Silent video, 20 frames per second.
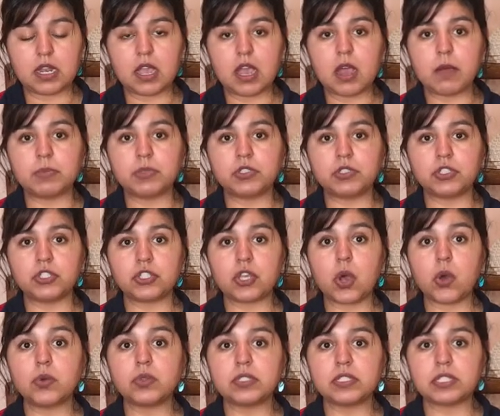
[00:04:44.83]
up
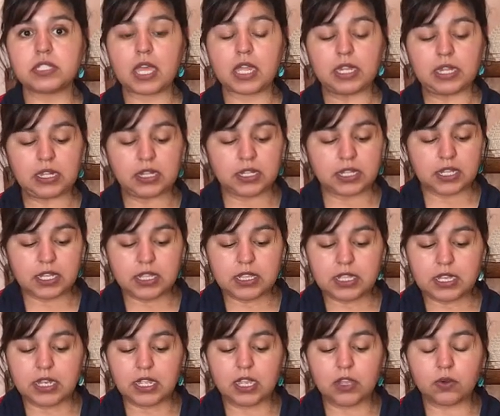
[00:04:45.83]
so suddenly
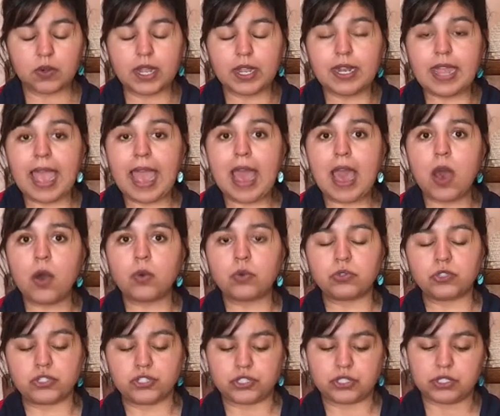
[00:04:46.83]
that he cried,
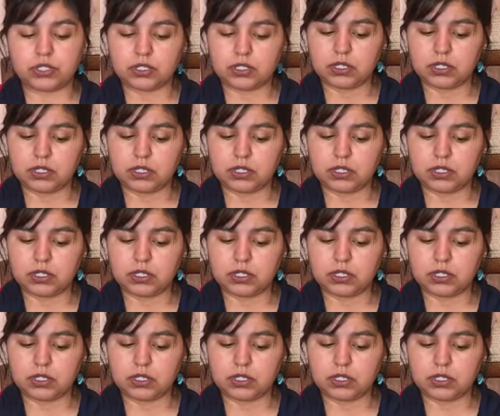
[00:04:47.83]
"Ouch!"